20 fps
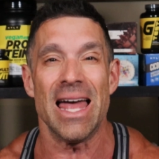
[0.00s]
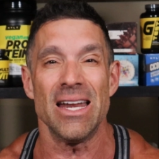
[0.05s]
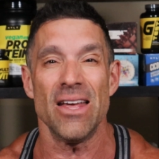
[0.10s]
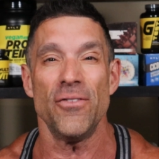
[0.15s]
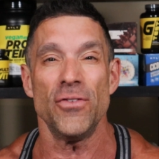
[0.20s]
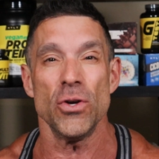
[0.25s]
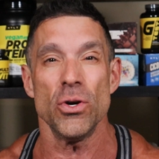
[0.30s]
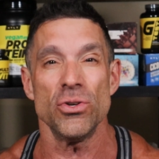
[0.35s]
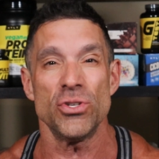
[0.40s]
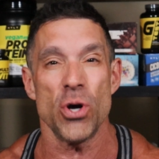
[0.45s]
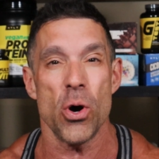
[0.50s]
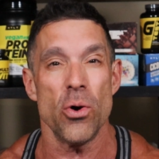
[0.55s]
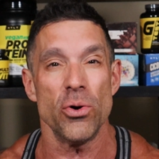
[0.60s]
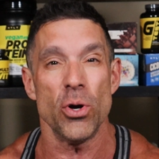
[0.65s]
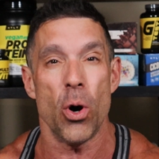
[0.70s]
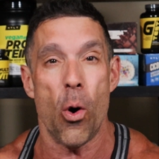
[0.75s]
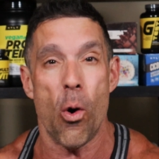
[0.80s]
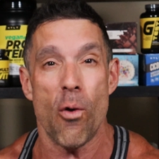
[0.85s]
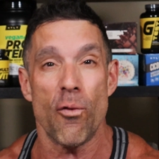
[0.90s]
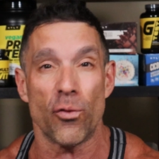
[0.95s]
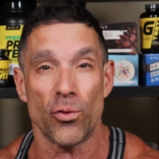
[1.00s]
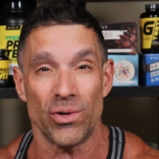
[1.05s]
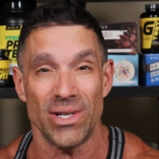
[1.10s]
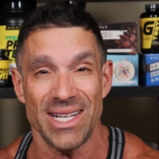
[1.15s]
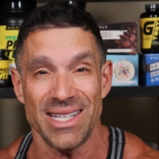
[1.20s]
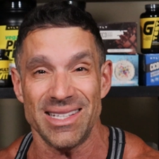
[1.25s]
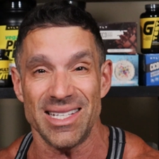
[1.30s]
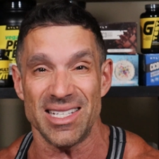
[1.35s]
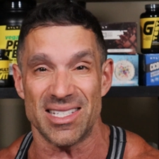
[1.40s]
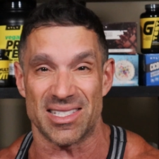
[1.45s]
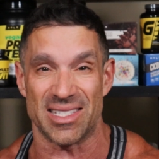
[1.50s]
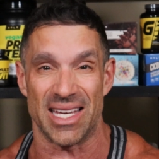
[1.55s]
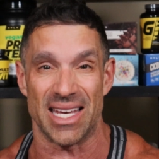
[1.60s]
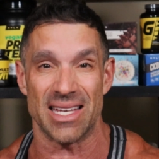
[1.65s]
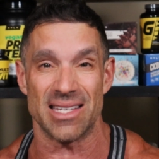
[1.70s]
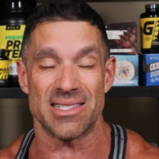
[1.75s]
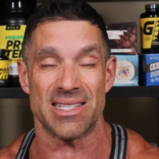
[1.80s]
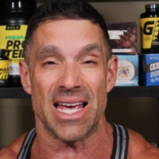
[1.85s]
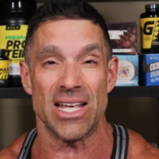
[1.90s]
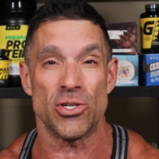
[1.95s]
And if you don't overeat these
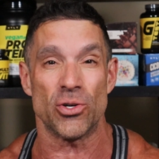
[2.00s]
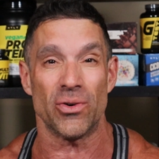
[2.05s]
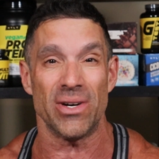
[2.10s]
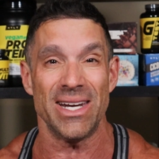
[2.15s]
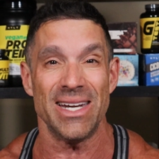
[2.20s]
things and you're